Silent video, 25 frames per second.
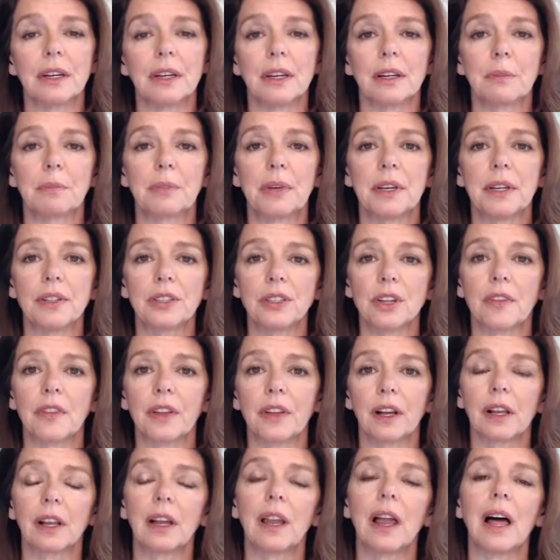It depends on the
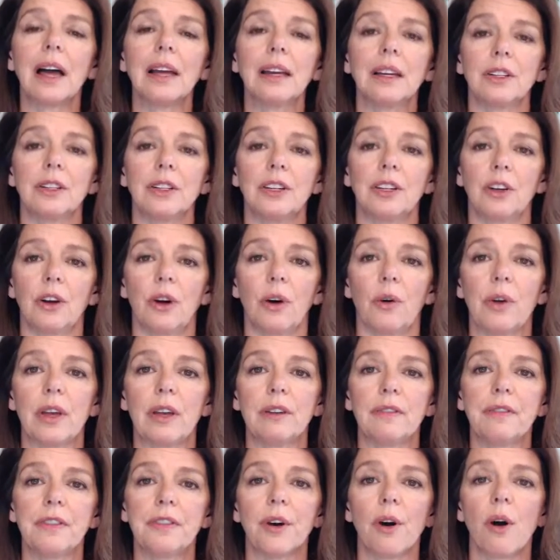client,
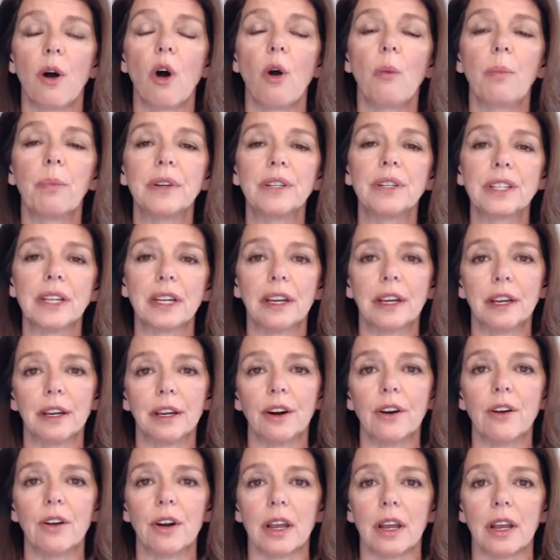if they're open to
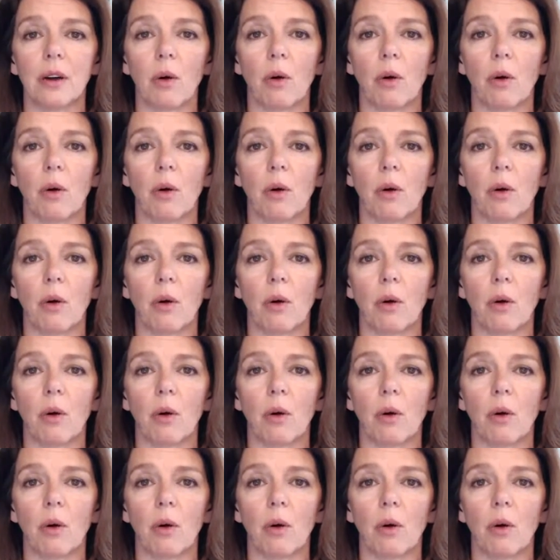hearing,